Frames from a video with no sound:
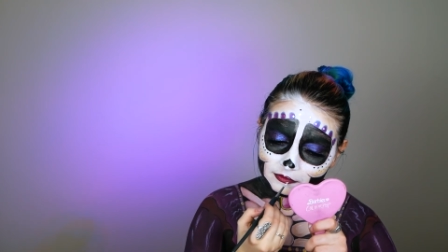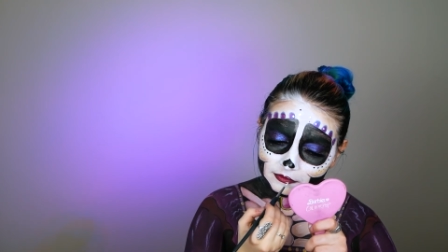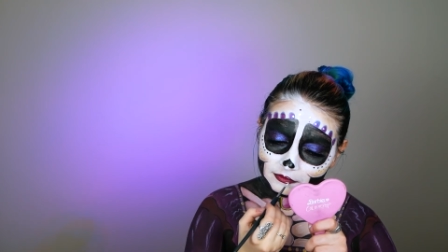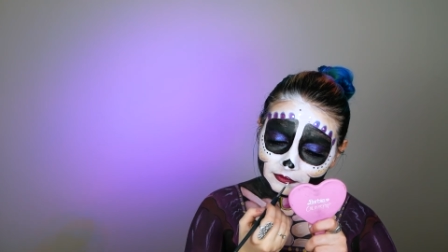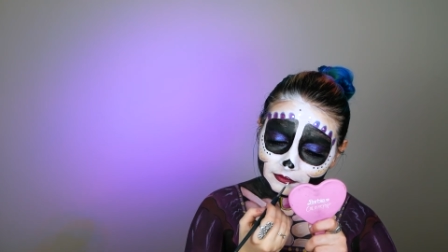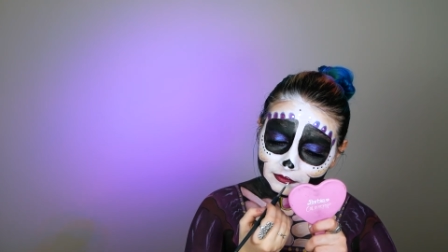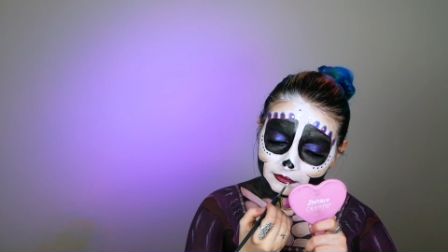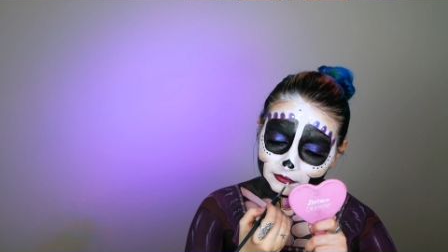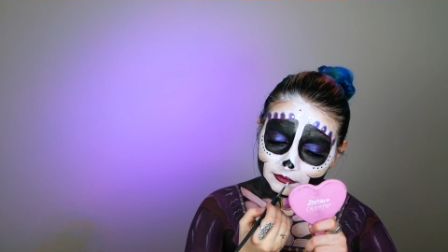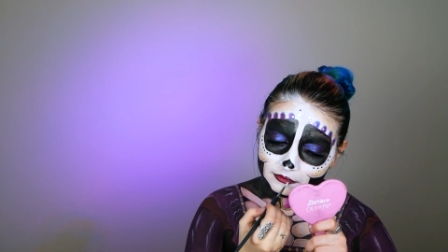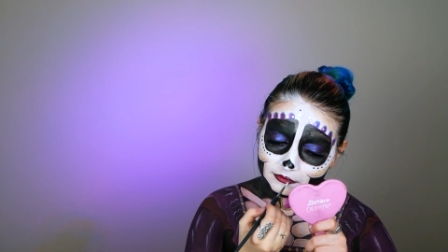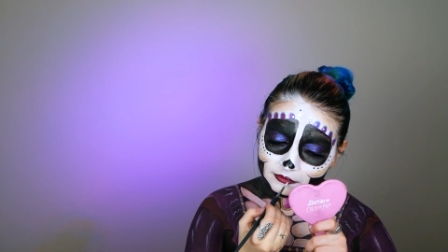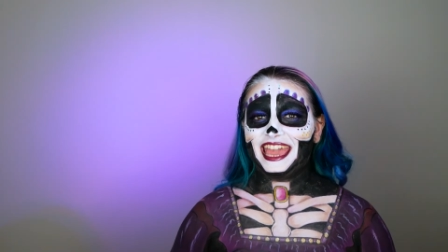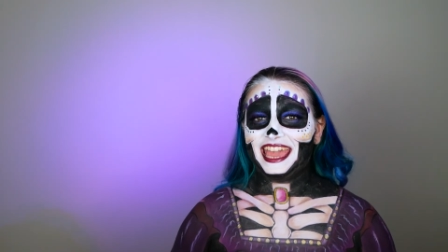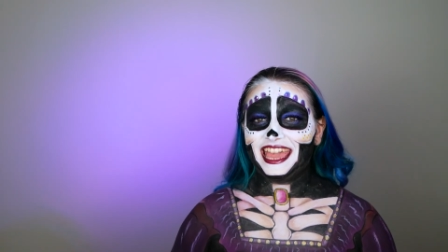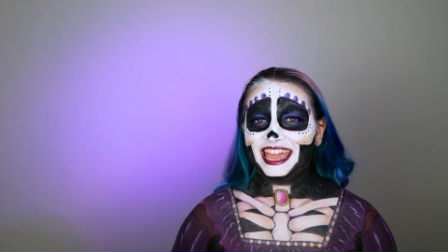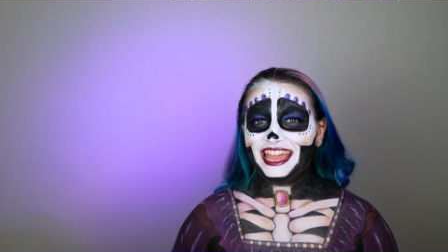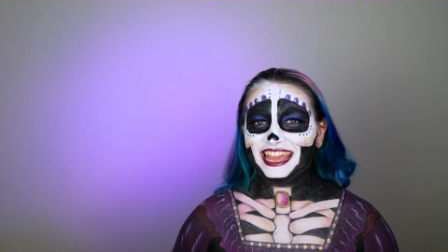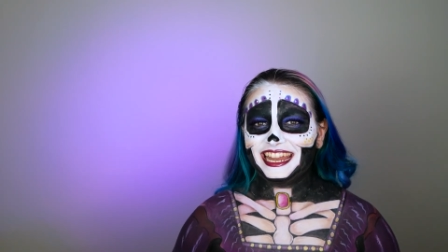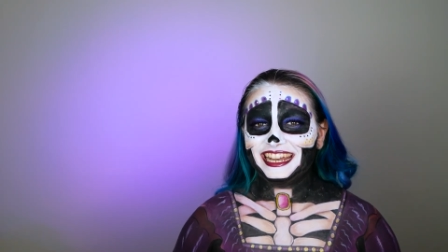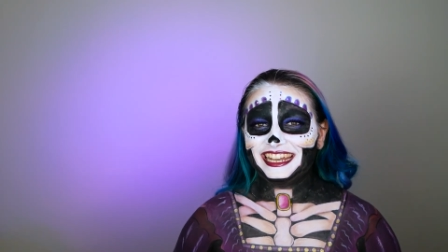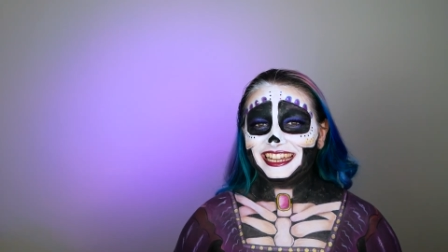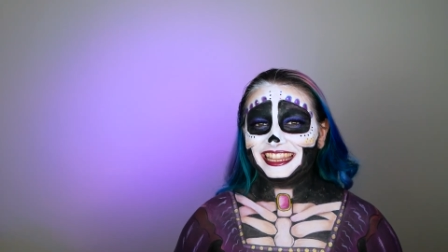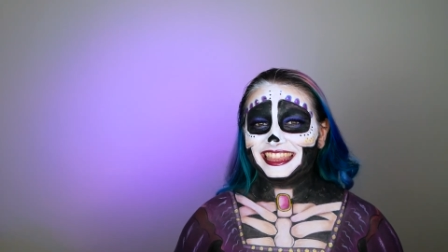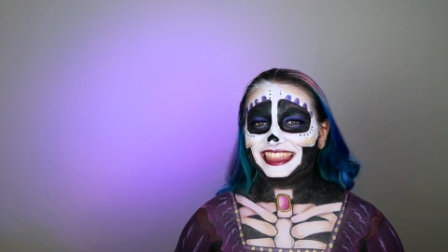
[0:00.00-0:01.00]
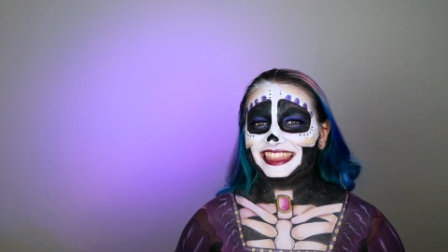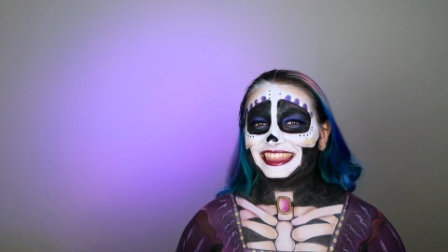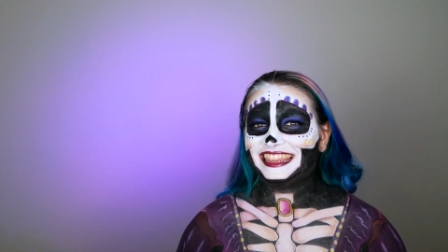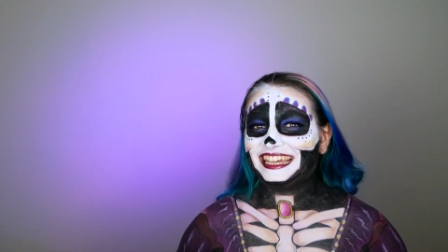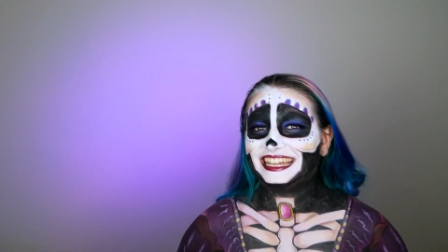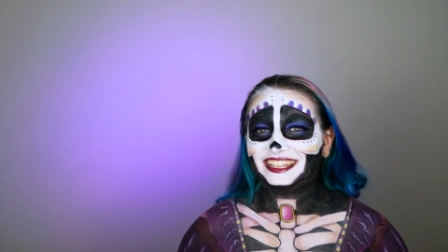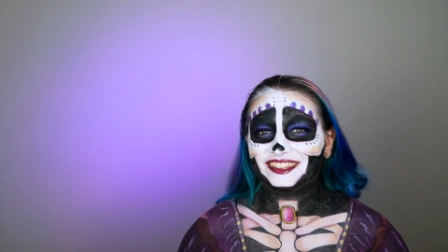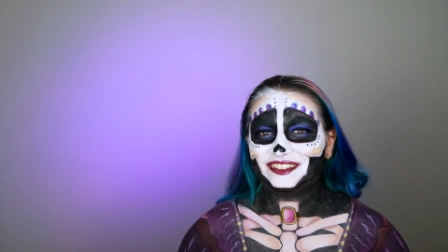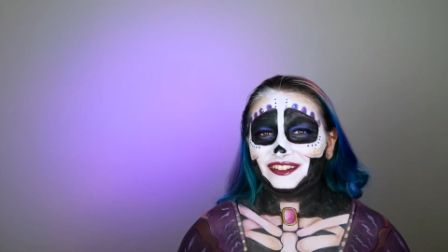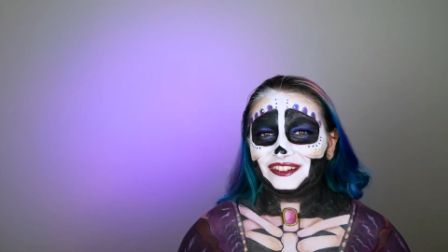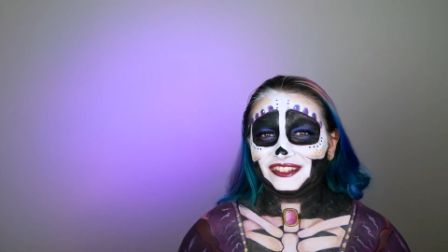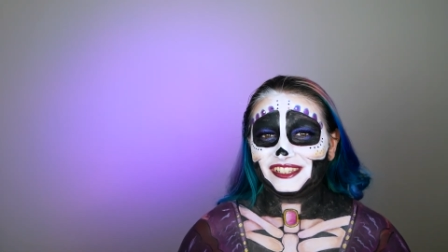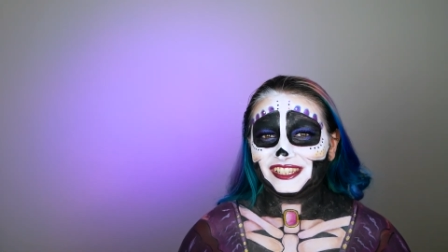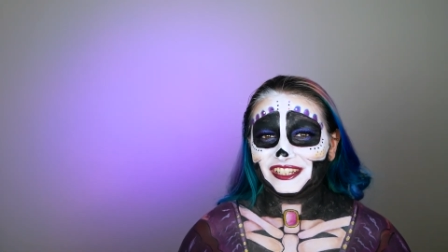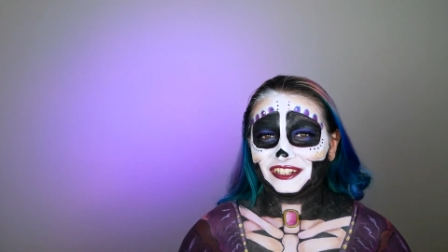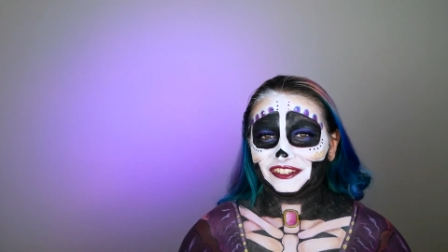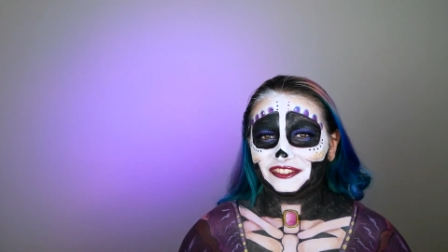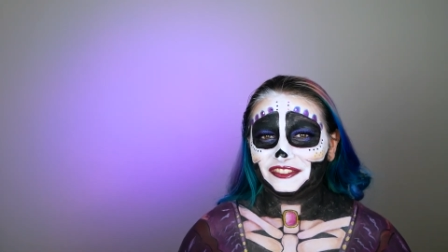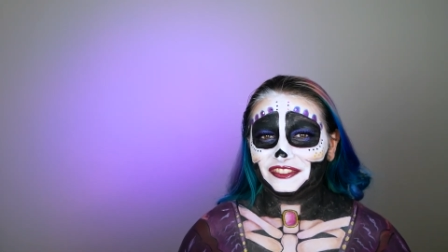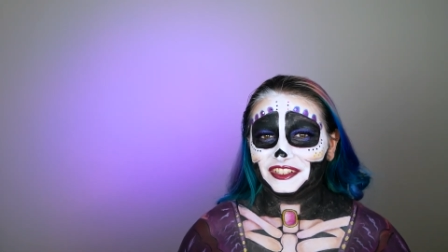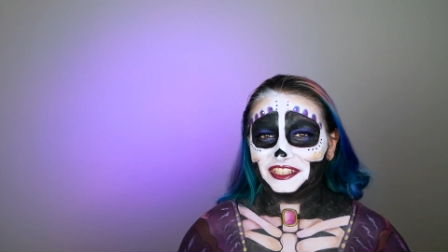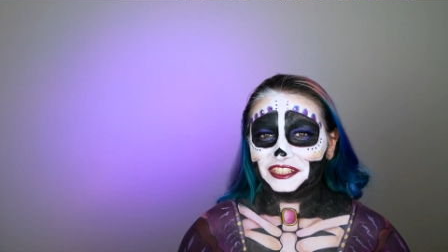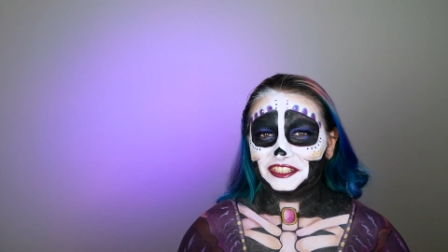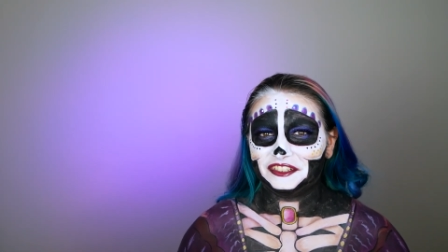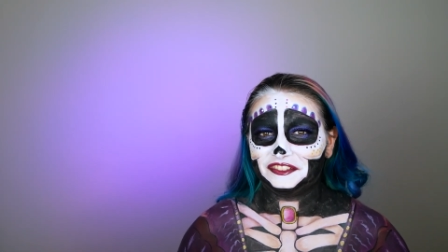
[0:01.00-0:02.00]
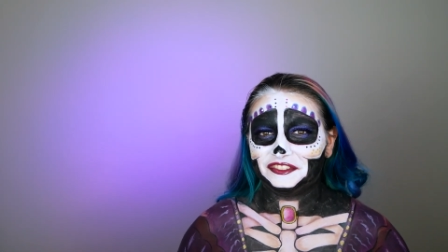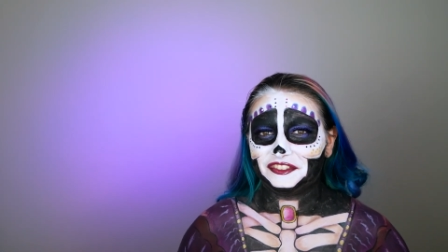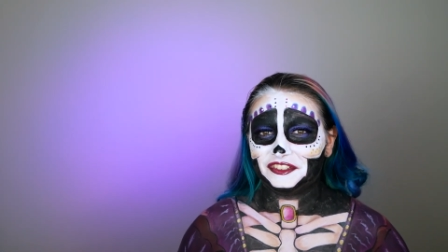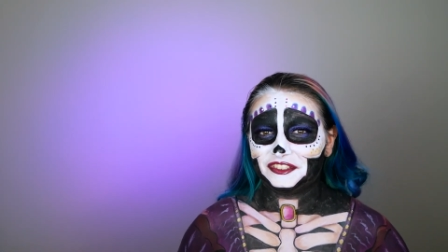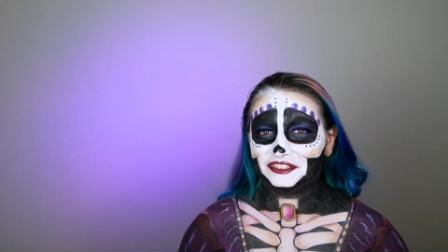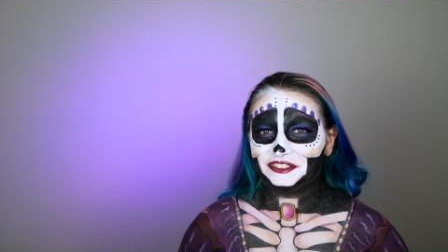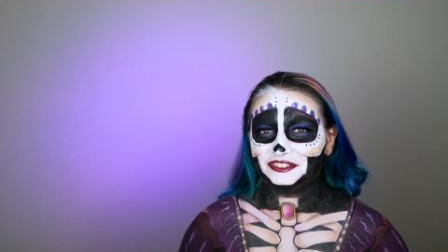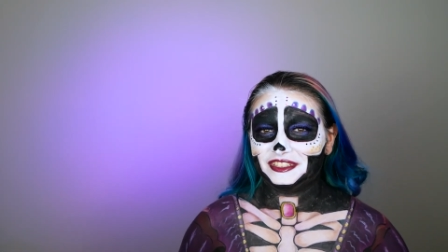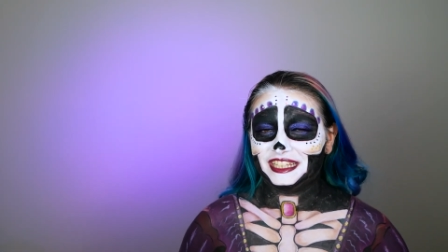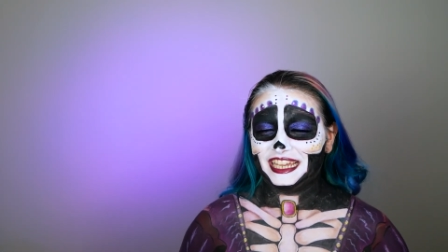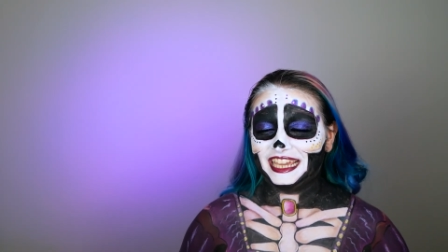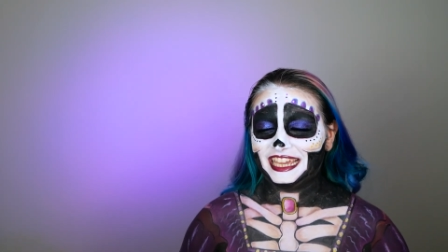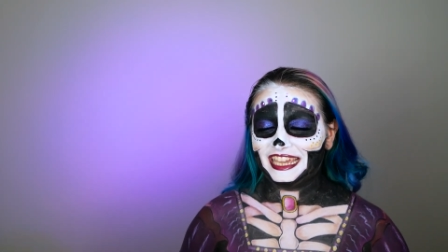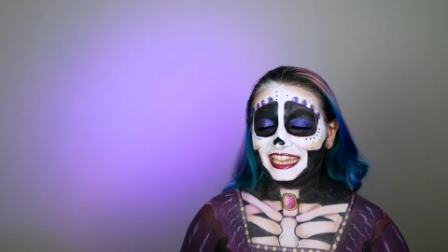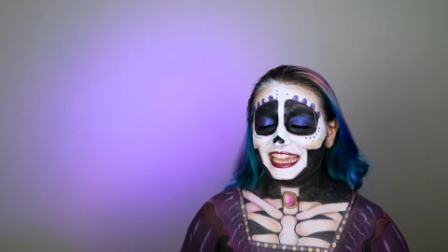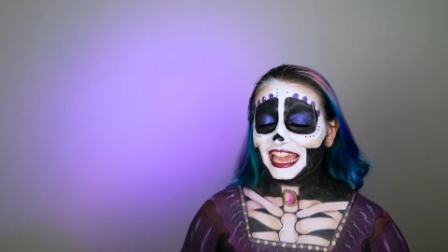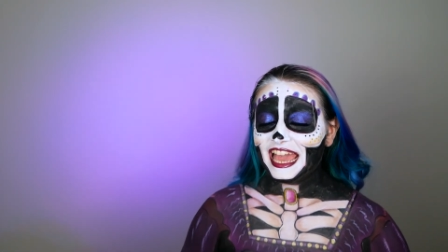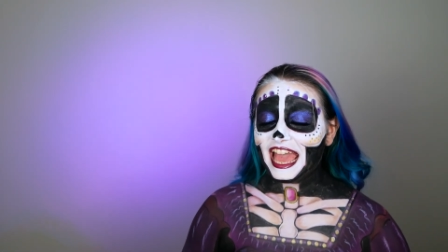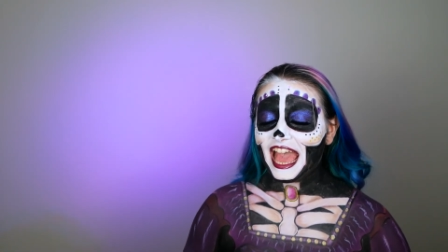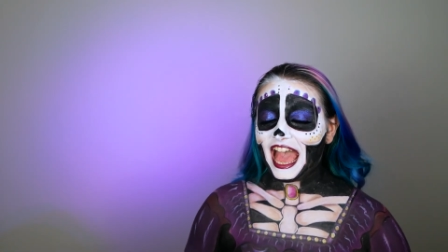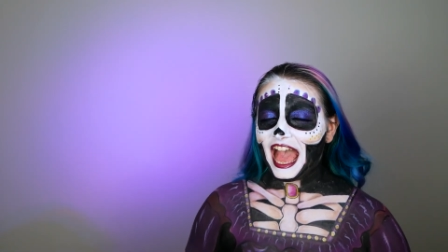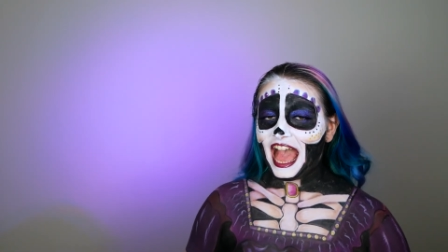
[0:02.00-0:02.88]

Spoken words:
And that was our video for today.